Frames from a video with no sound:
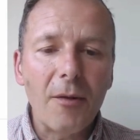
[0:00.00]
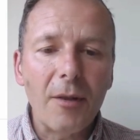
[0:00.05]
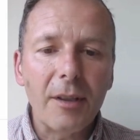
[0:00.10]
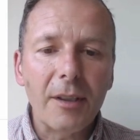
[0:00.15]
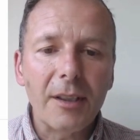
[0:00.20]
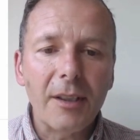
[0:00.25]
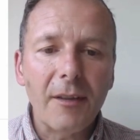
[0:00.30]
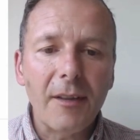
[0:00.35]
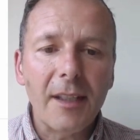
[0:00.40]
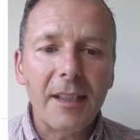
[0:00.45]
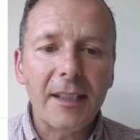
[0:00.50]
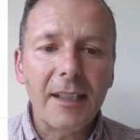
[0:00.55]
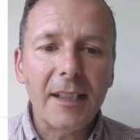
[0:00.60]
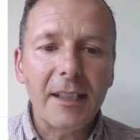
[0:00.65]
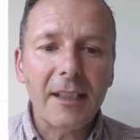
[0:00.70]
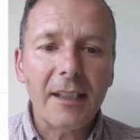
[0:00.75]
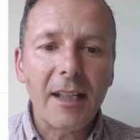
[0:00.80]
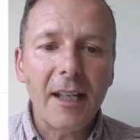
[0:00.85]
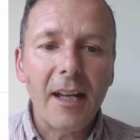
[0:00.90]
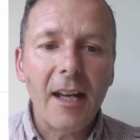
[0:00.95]
So this is
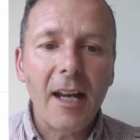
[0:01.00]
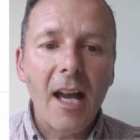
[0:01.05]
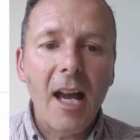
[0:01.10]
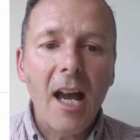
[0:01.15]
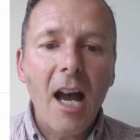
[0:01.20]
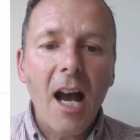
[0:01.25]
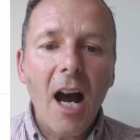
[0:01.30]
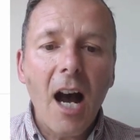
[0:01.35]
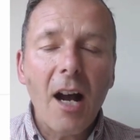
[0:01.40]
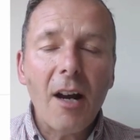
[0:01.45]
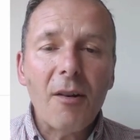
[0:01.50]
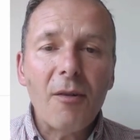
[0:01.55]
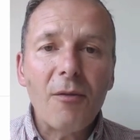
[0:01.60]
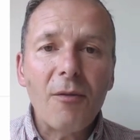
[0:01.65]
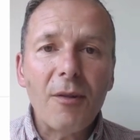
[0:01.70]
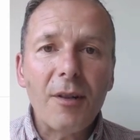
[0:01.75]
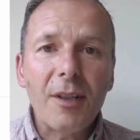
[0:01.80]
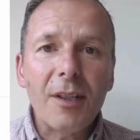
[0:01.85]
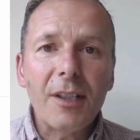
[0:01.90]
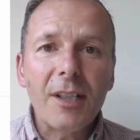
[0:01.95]
the
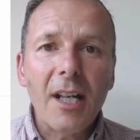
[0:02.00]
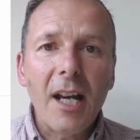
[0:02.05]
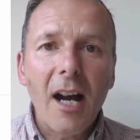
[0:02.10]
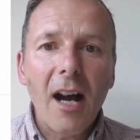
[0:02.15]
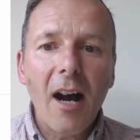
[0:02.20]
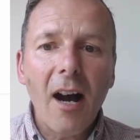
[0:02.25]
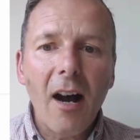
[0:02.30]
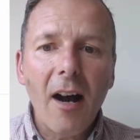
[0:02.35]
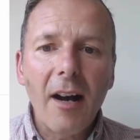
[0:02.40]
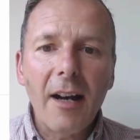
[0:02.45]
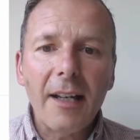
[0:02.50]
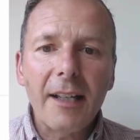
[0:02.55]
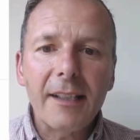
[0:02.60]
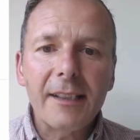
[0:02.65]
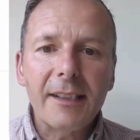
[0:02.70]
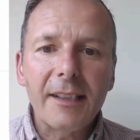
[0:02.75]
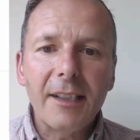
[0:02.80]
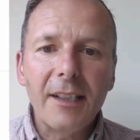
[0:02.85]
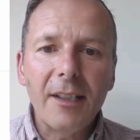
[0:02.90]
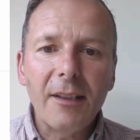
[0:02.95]
100 highest
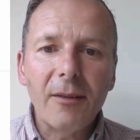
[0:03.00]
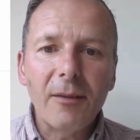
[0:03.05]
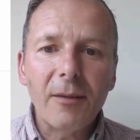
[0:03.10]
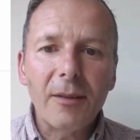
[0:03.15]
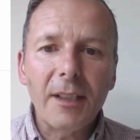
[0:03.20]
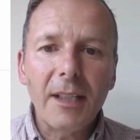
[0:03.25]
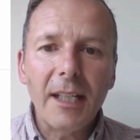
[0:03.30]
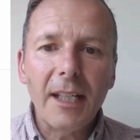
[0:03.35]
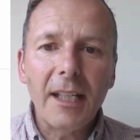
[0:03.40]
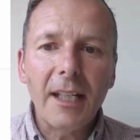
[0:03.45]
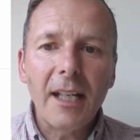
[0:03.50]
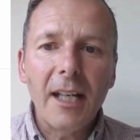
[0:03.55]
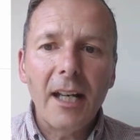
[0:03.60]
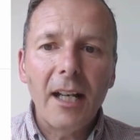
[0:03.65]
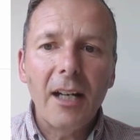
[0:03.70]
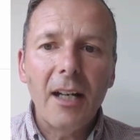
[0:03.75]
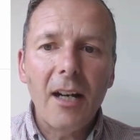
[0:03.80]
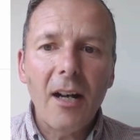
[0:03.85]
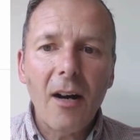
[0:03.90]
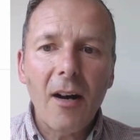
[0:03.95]
yielding
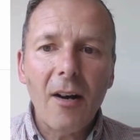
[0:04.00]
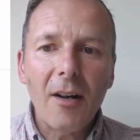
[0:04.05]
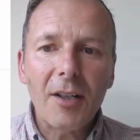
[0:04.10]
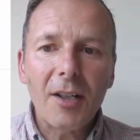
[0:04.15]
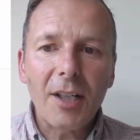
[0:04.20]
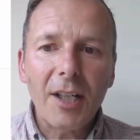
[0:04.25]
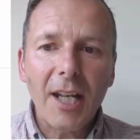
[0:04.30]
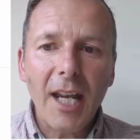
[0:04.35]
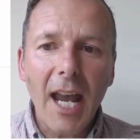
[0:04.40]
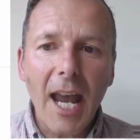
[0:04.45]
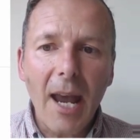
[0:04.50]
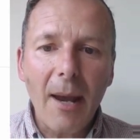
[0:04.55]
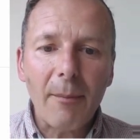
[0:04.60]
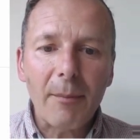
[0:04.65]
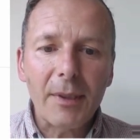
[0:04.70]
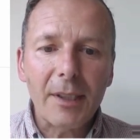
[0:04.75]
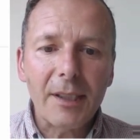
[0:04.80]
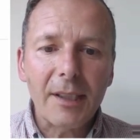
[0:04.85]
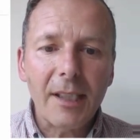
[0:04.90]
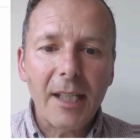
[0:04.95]
large
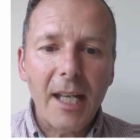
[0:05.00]
caps,